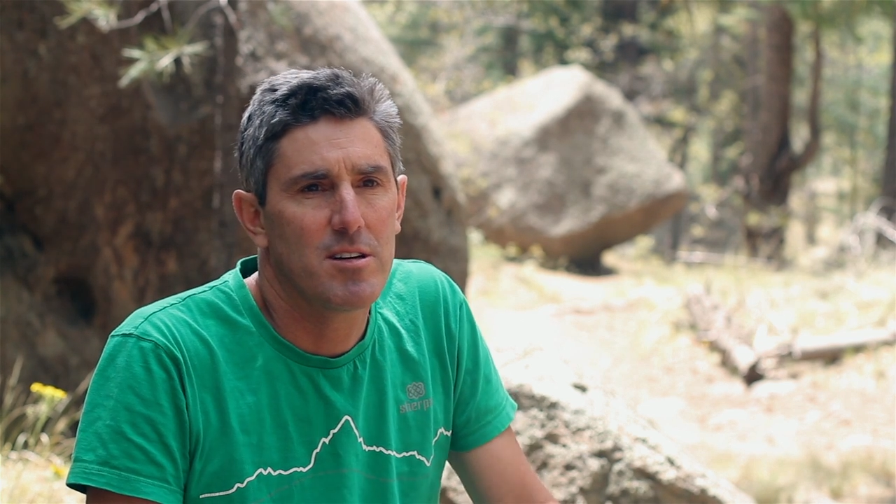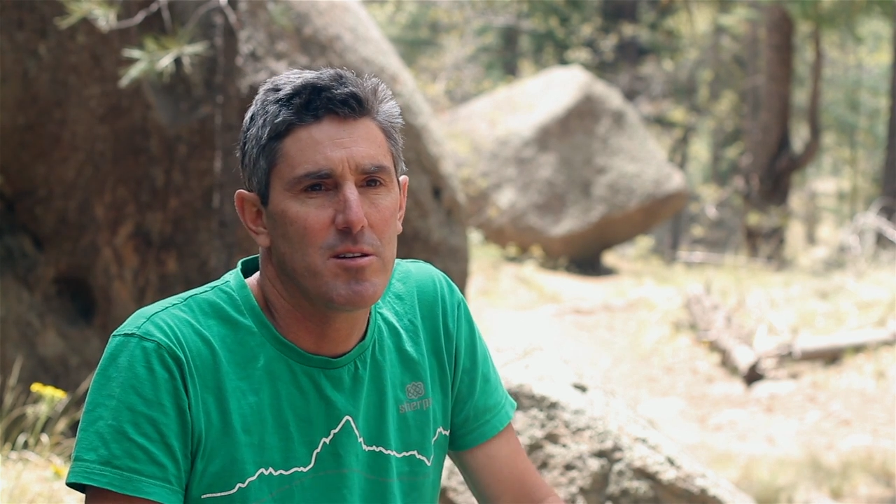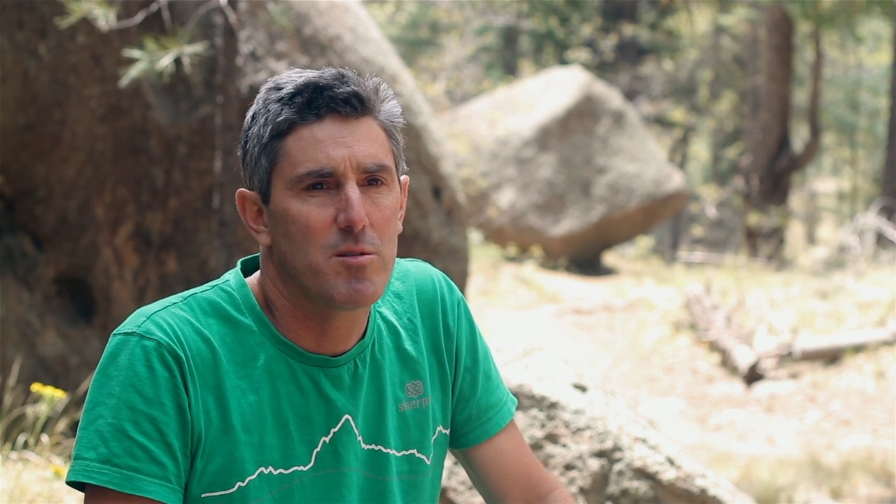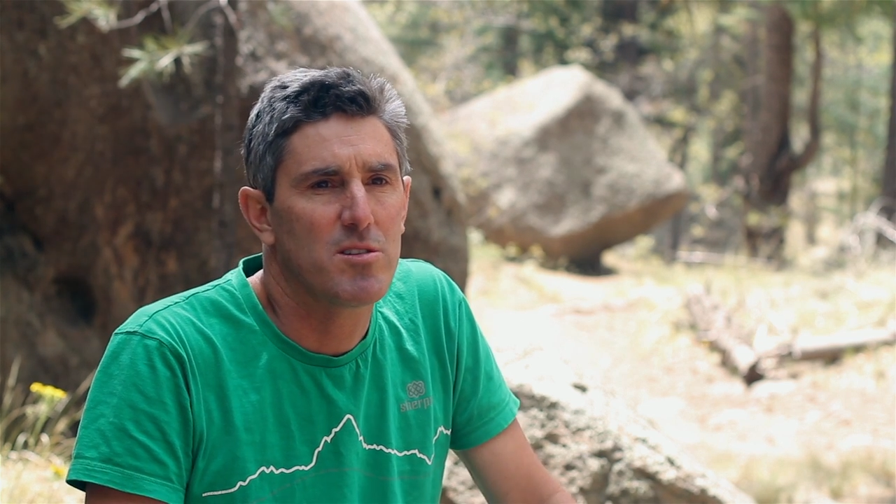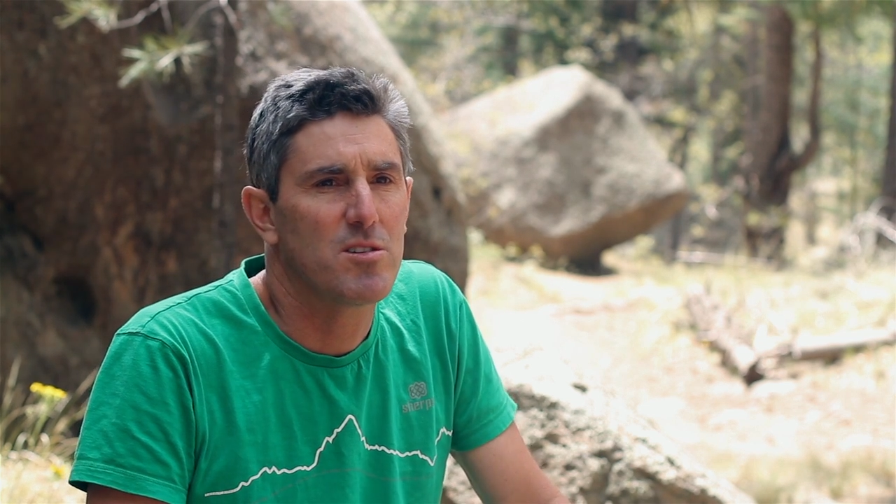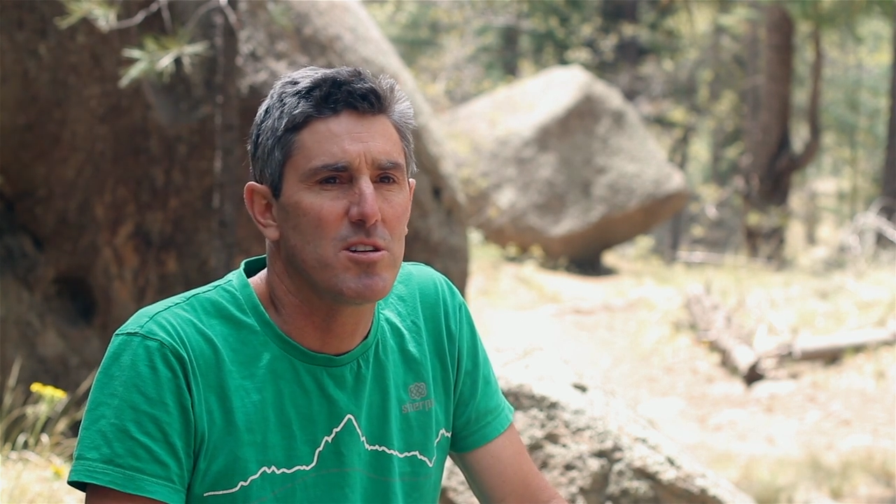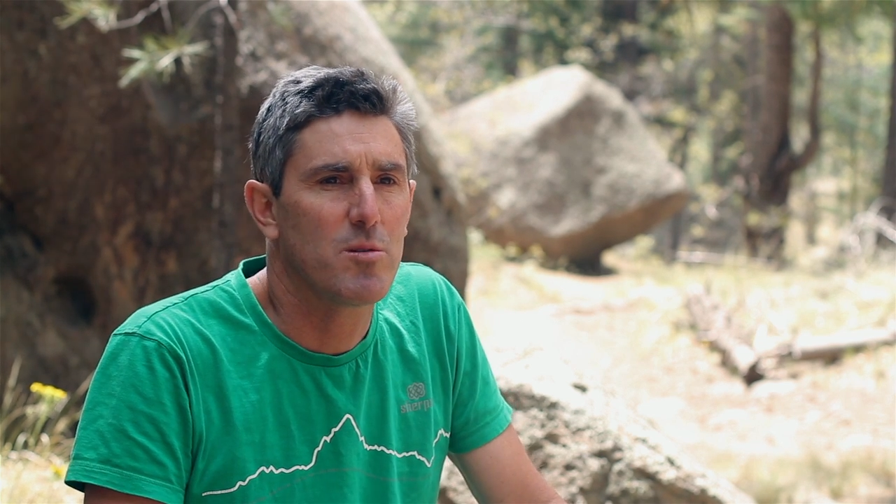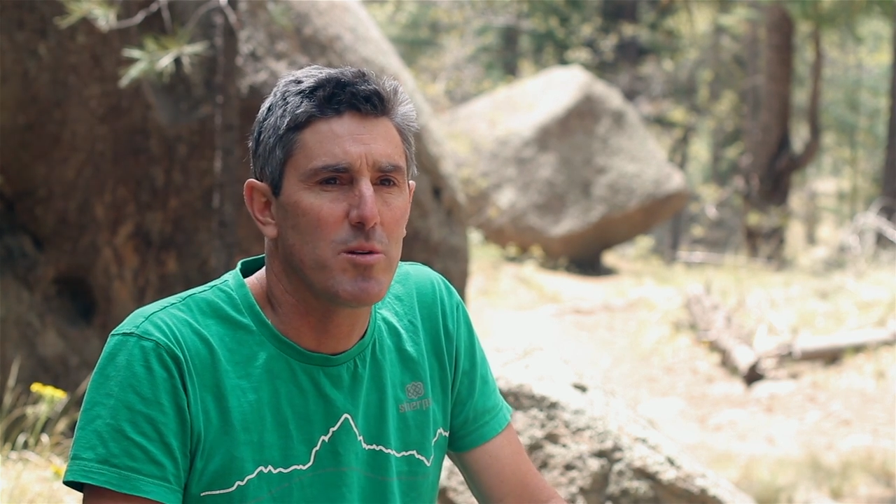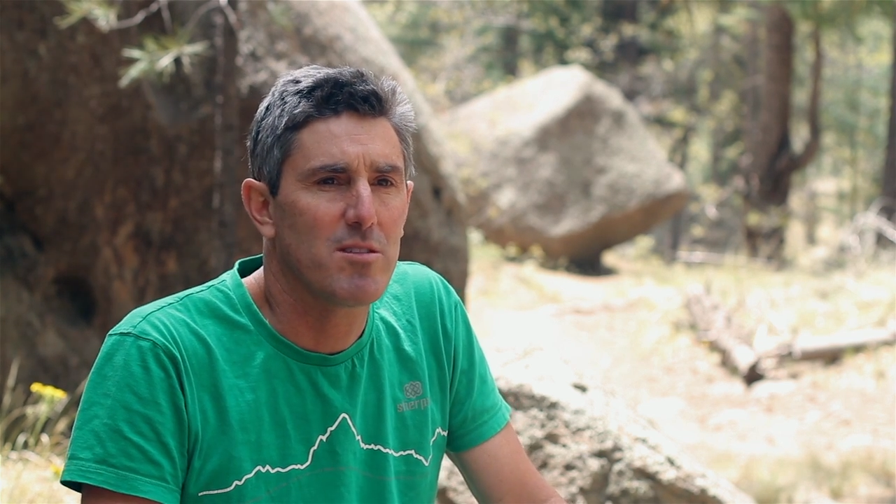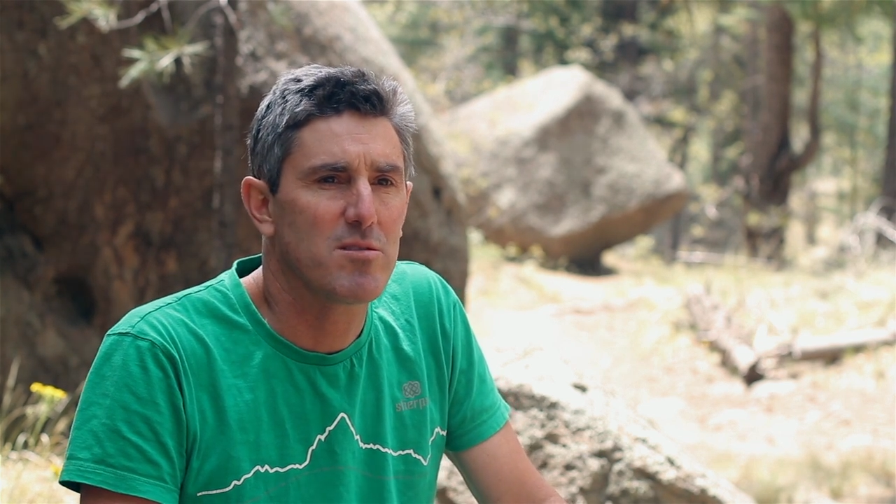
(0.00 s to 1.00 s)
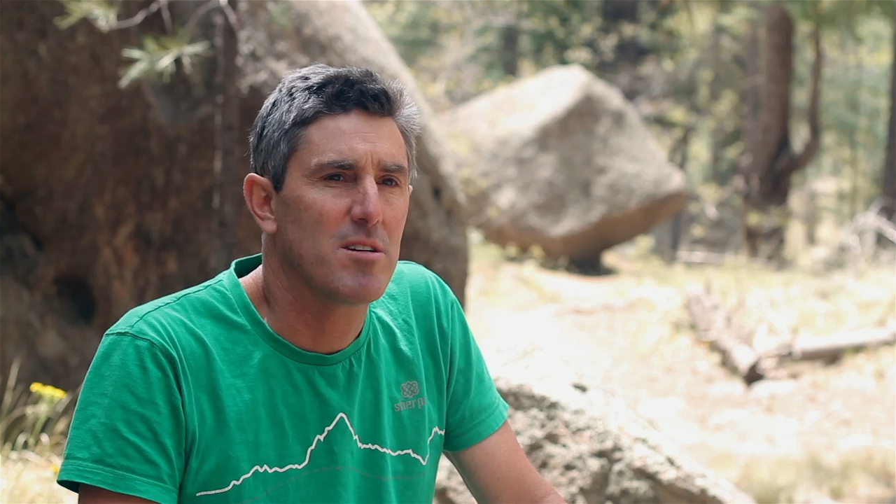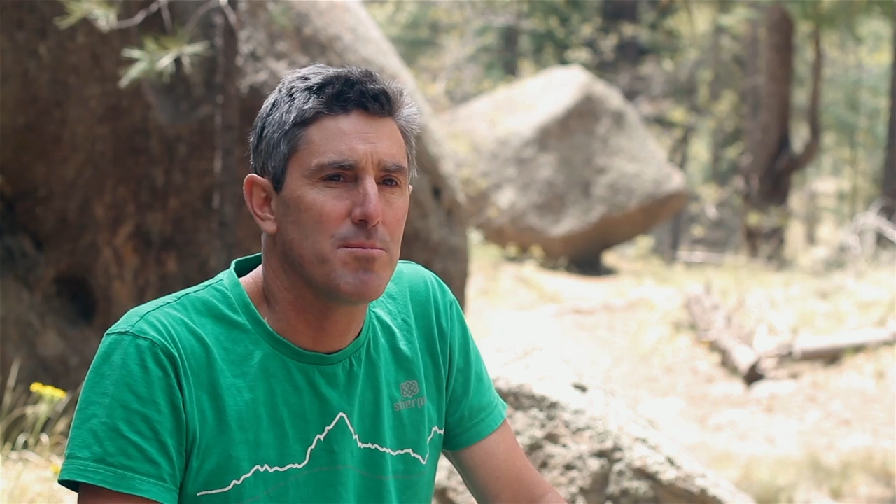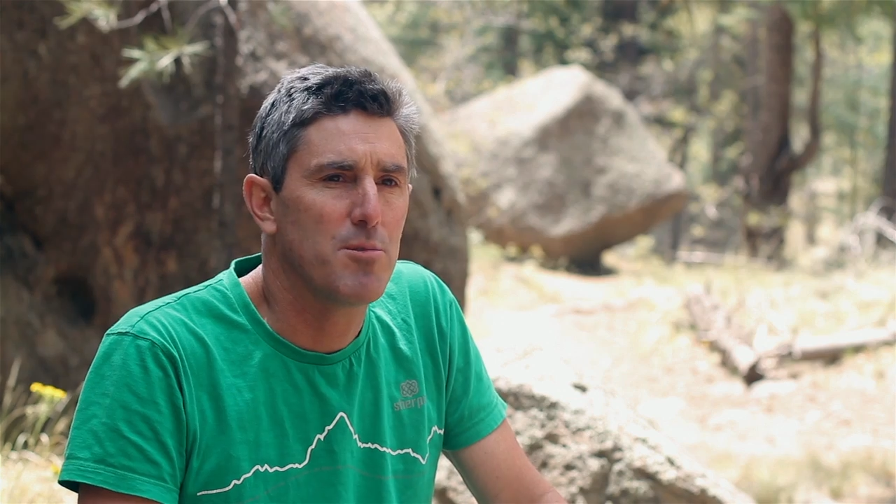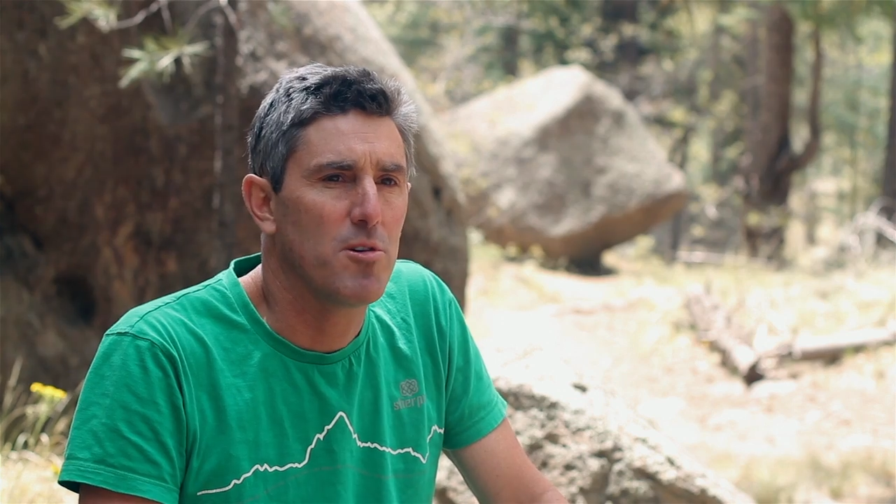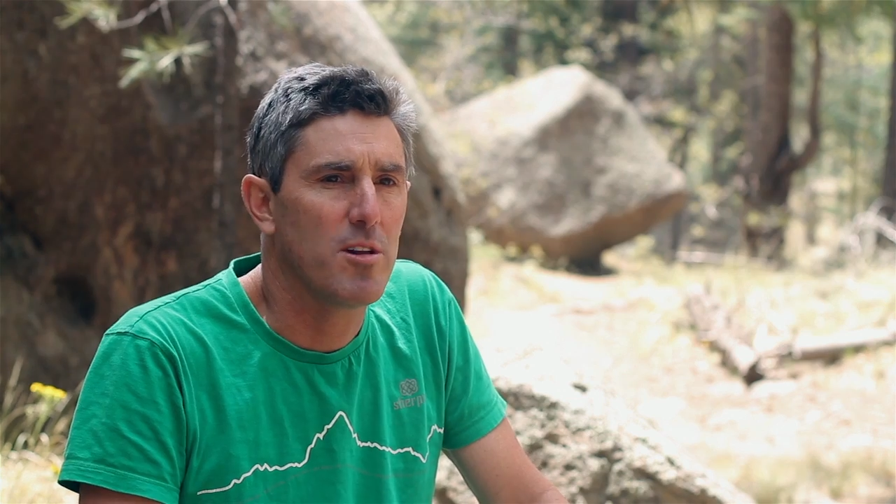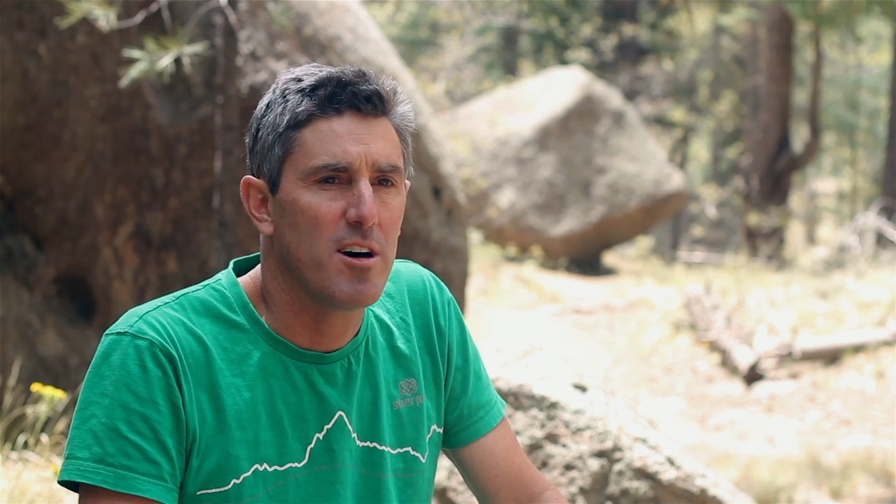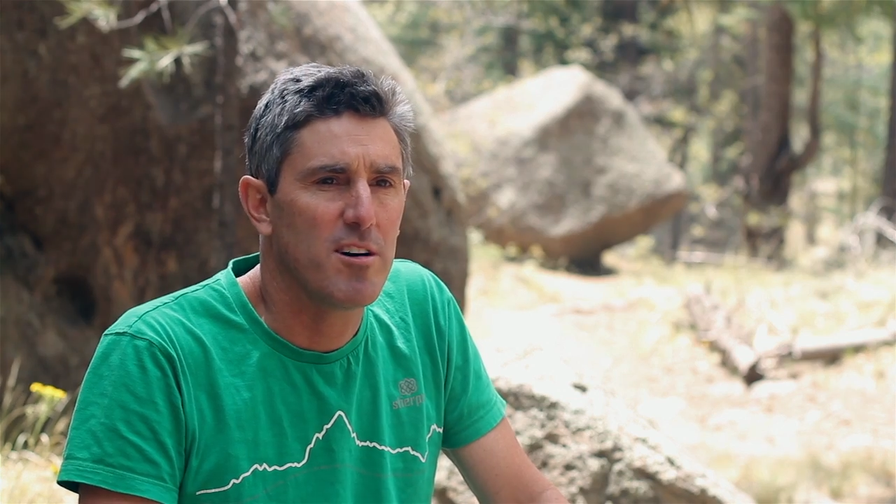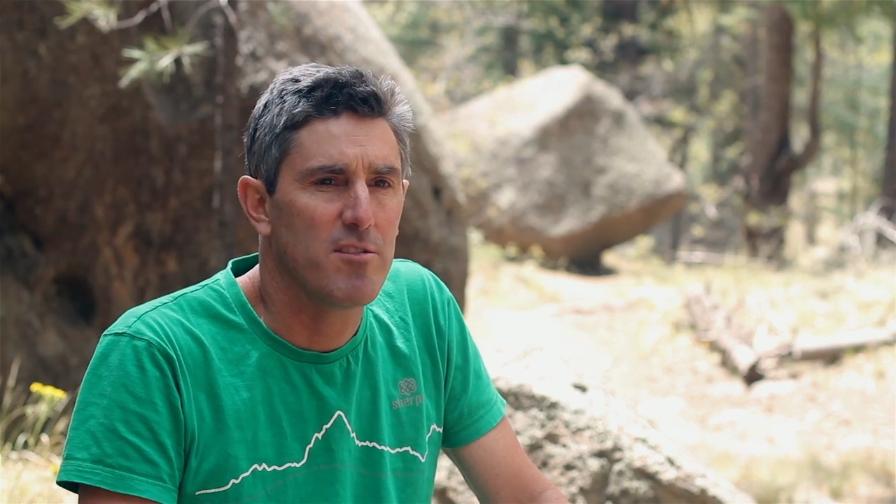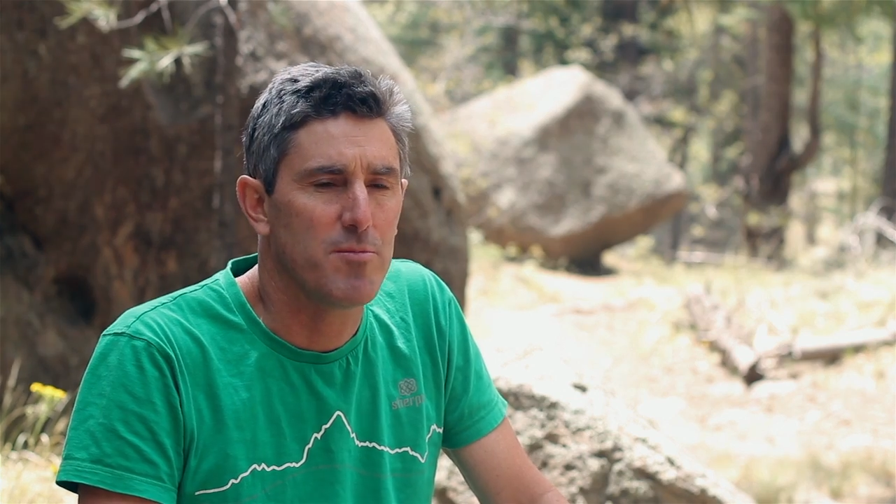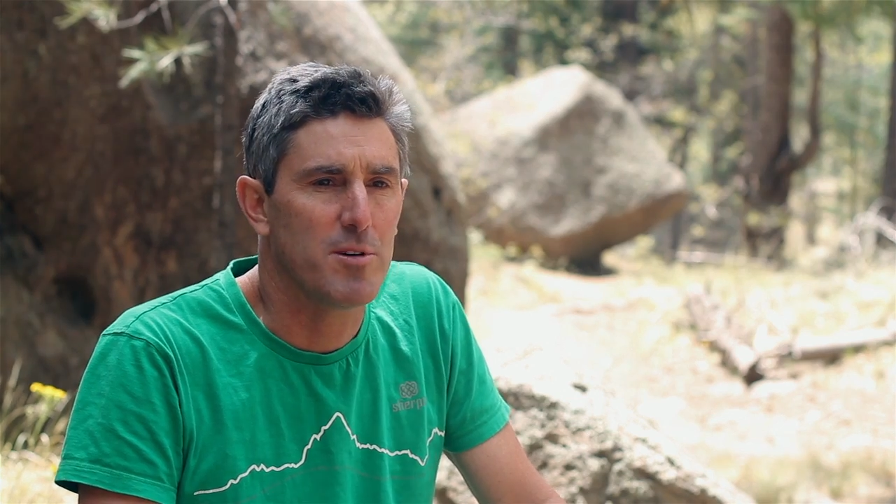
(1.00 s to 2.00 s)
wasn't sure what I was going to pull
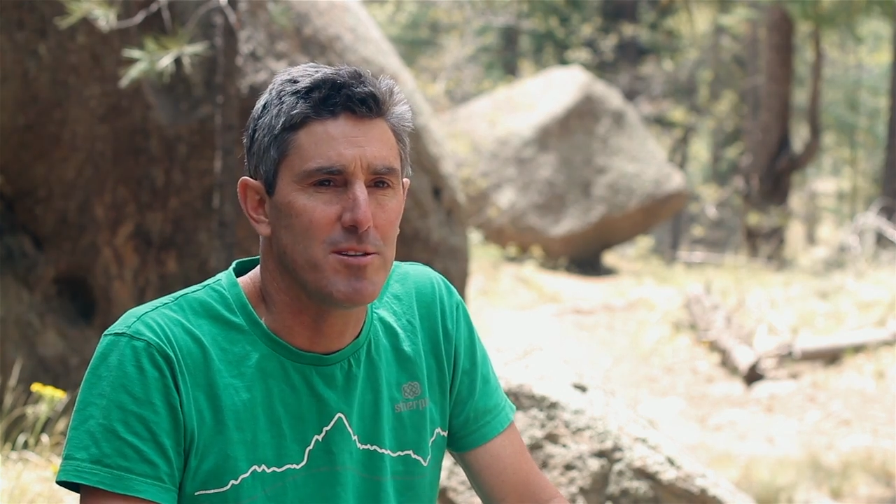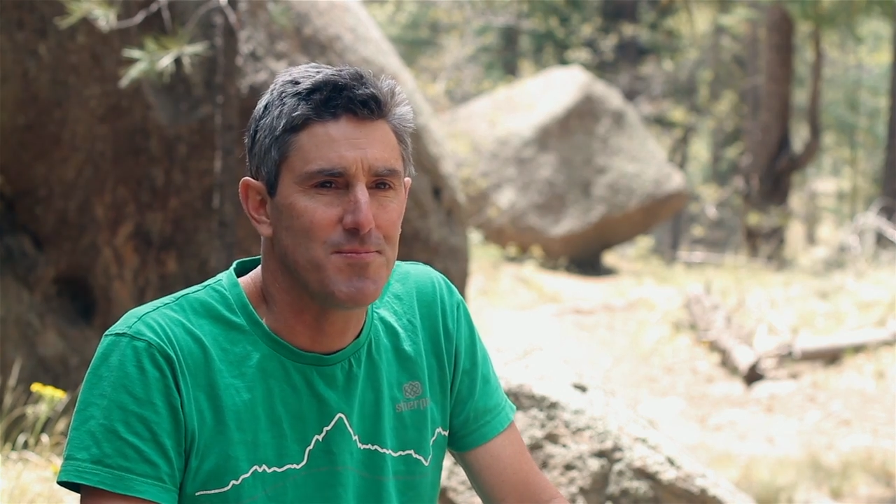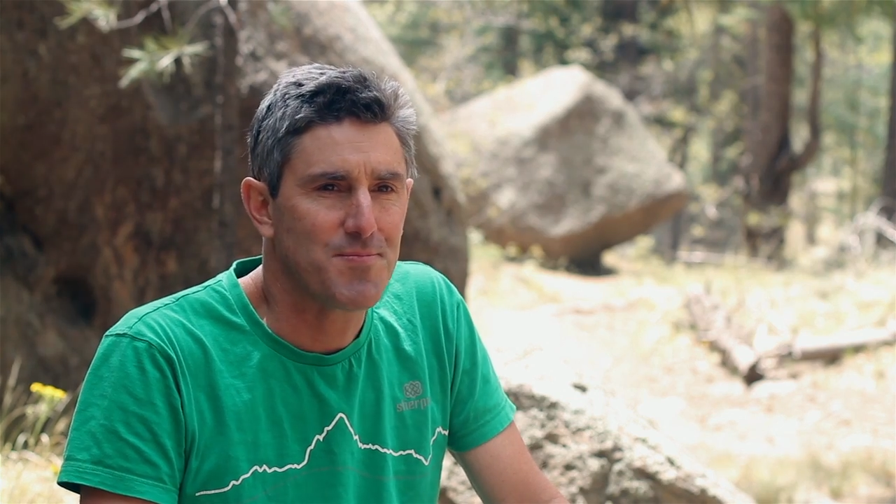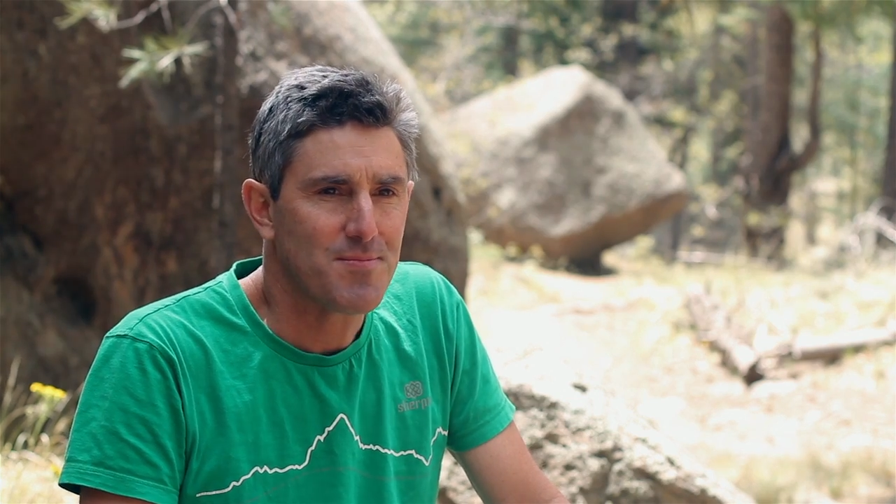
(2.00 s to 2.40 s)
off, but